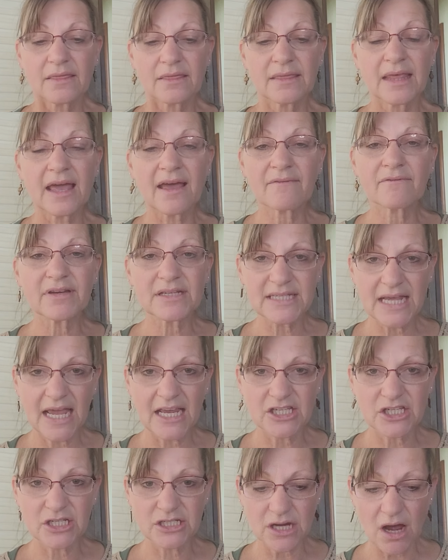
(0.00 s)
The
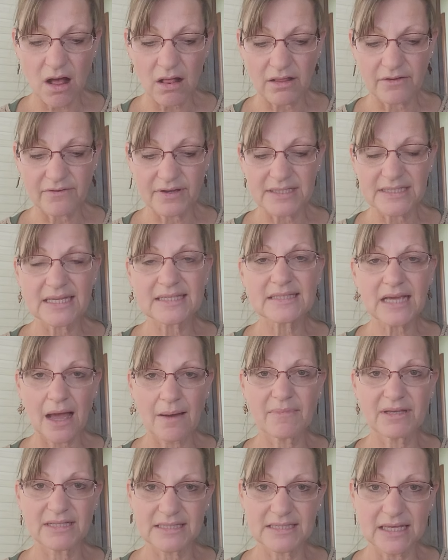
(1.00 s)
invitation to all of us is
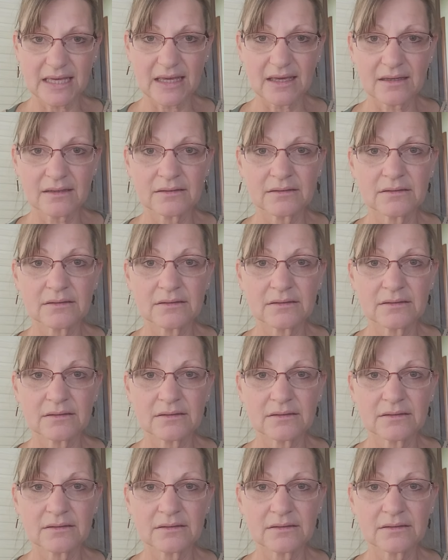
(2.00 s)
come and see.